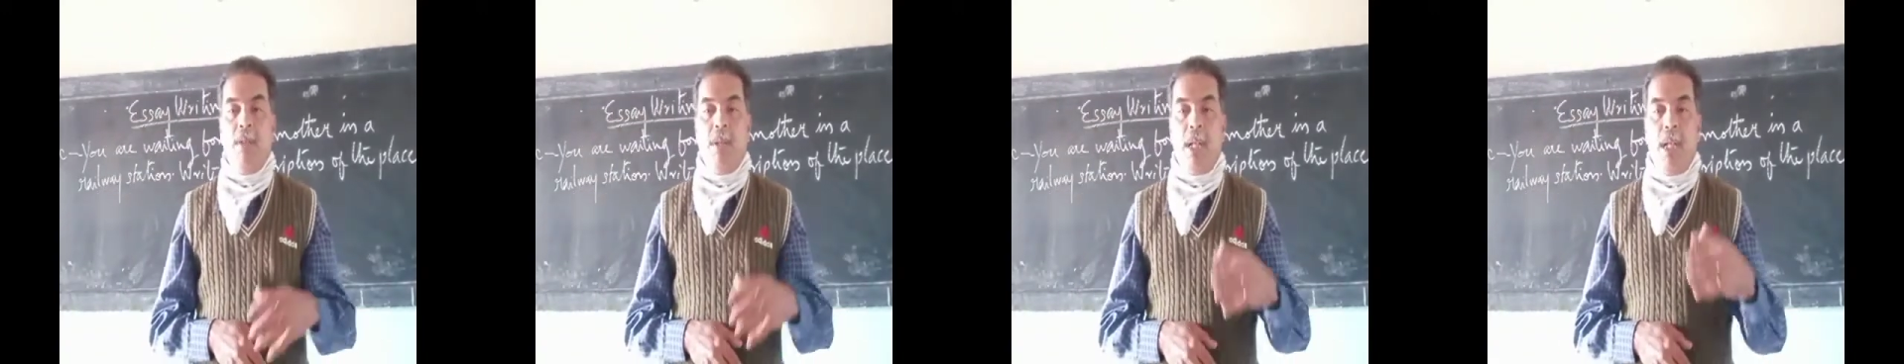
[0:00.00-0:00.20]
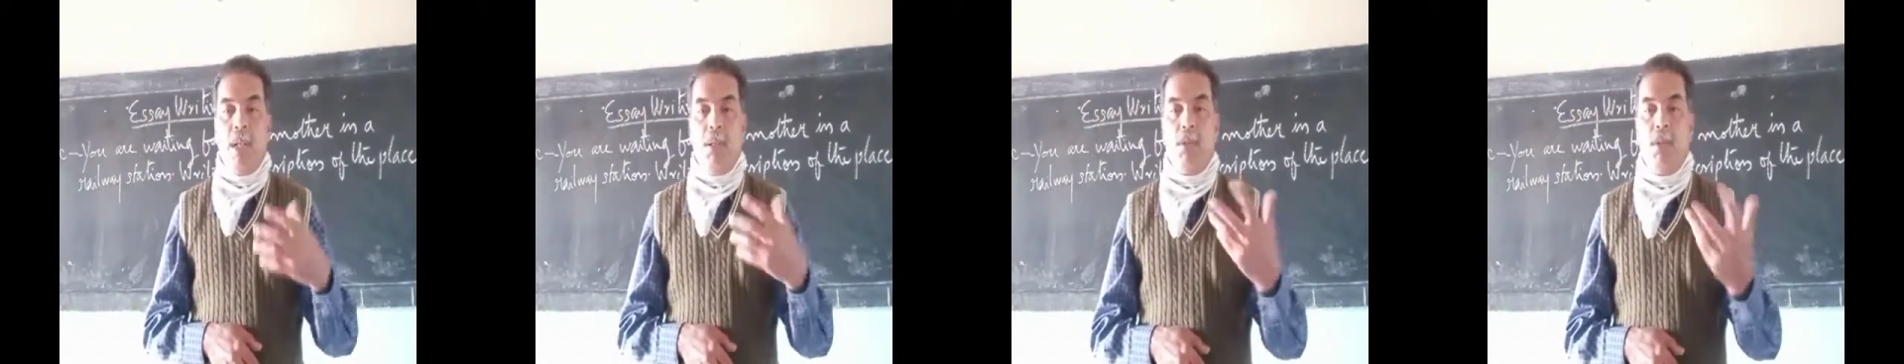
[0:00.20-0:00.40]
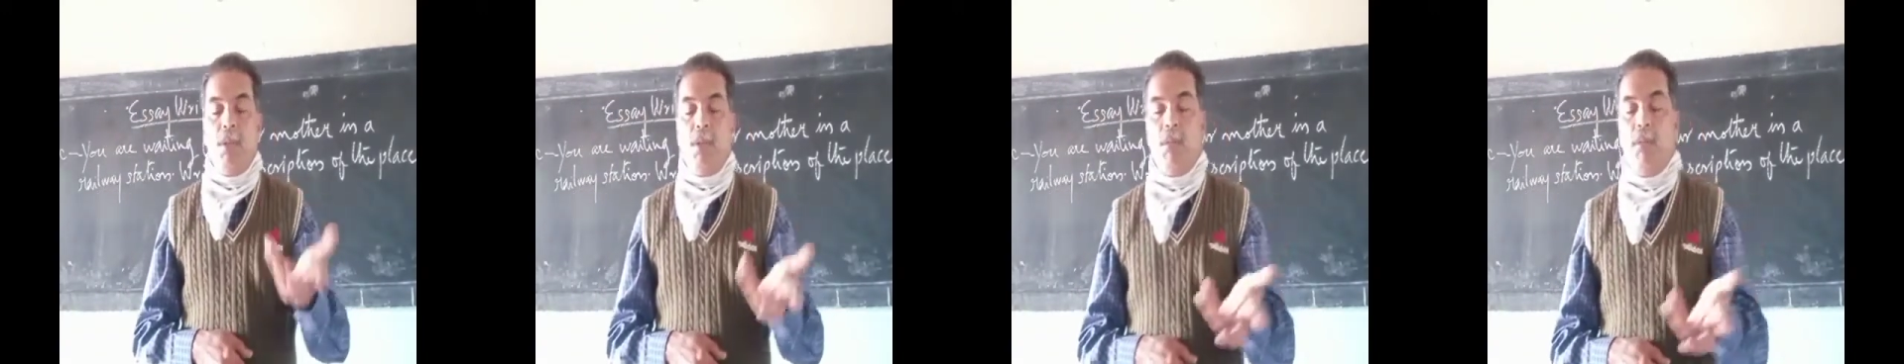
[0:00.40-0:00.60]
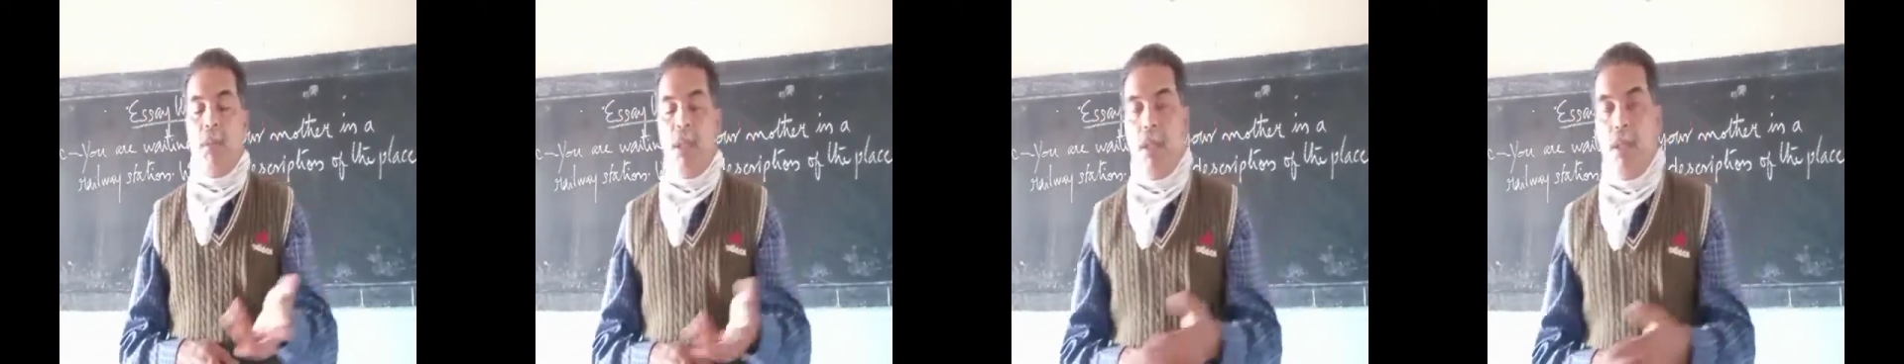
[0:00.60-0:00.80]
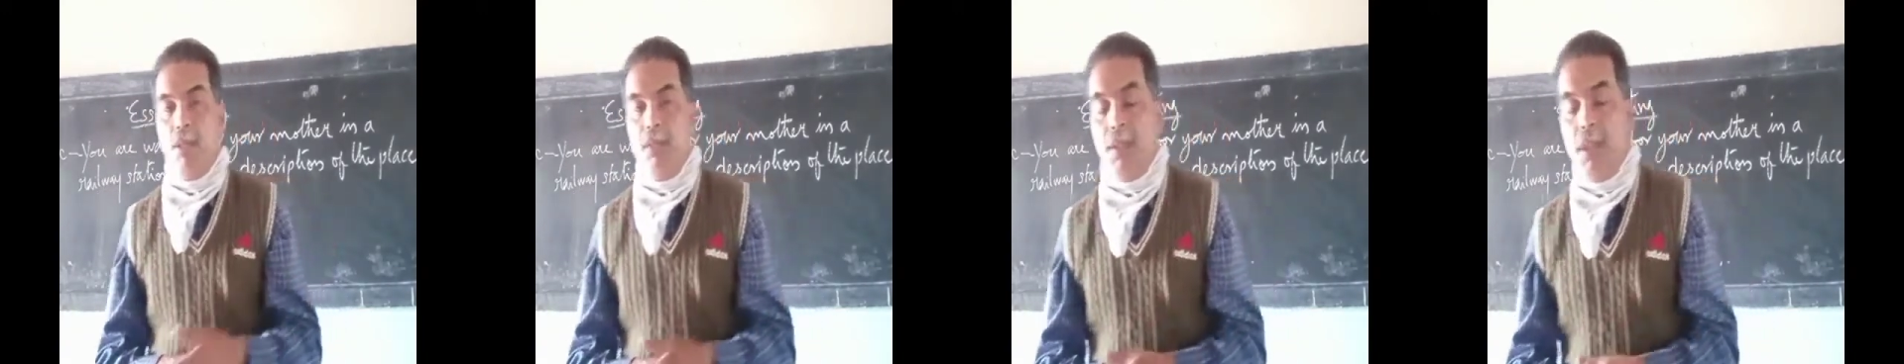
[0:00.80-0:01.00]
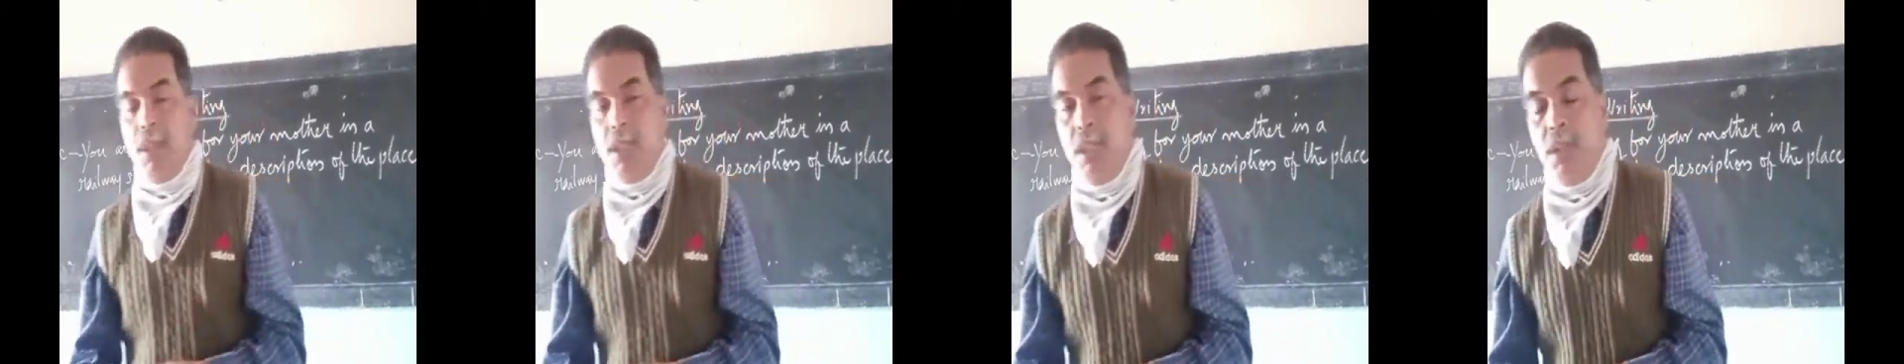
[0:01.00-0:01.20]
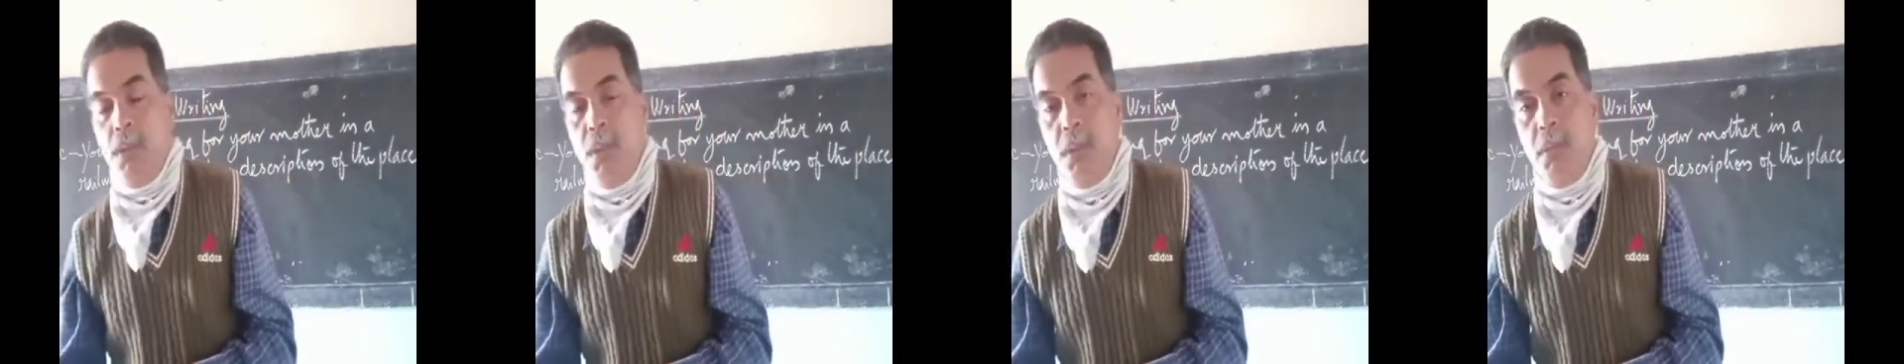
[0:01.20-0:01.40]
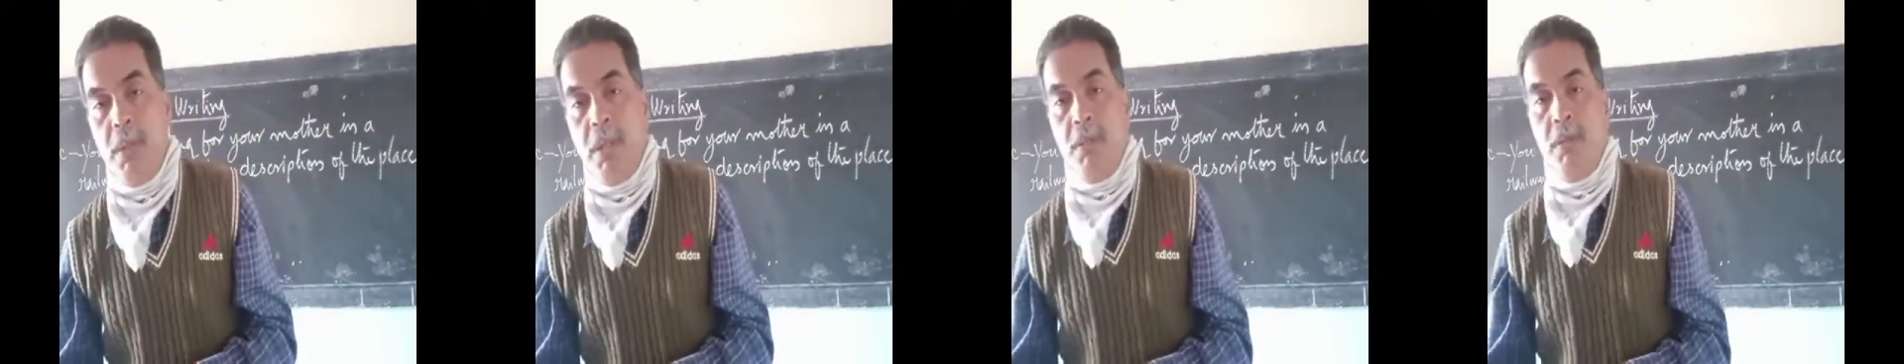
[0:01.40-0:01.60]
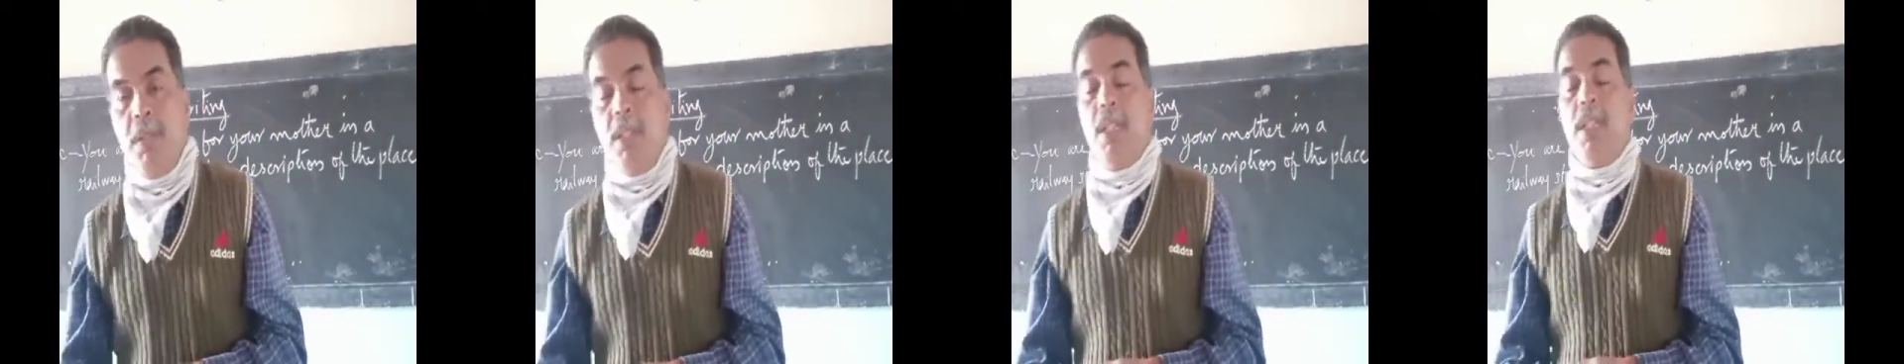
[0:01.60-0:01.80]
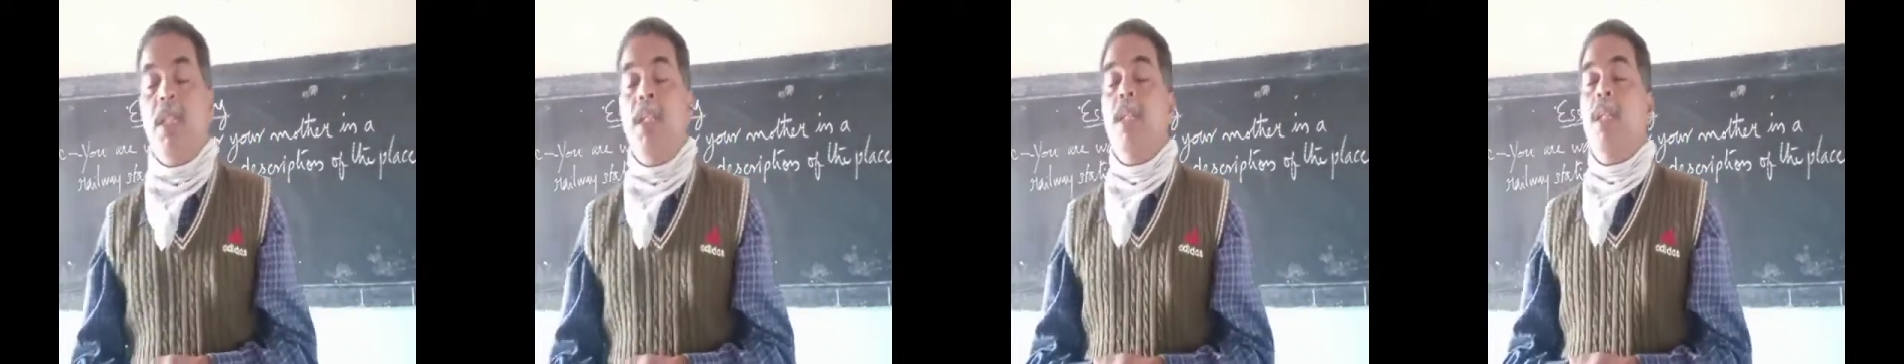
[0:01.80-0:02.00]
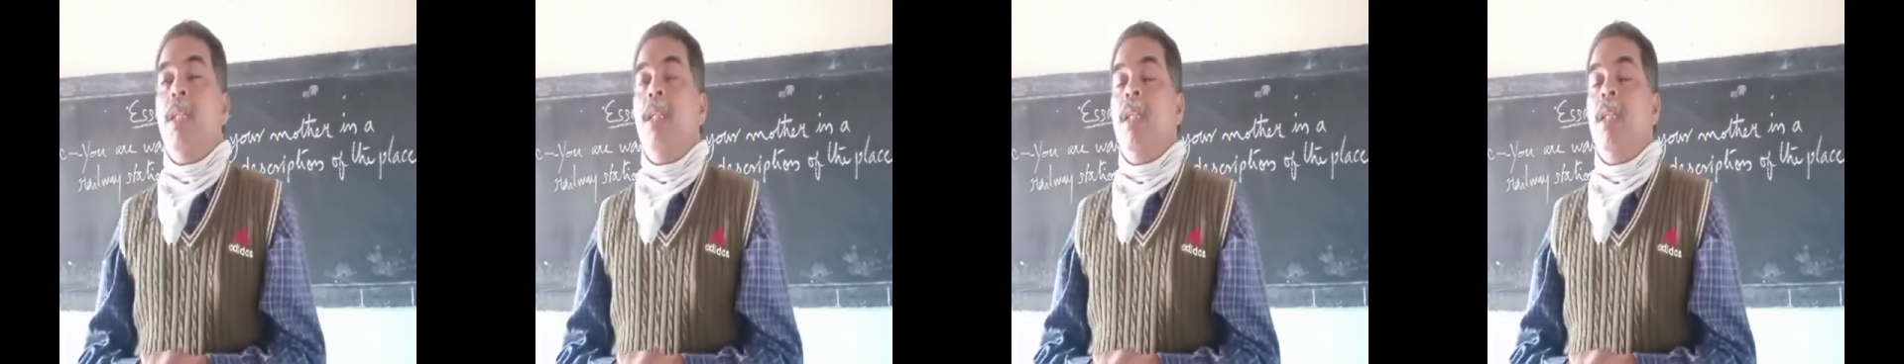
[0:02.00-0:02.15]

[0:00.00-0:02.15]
or I will go to my office and do my work,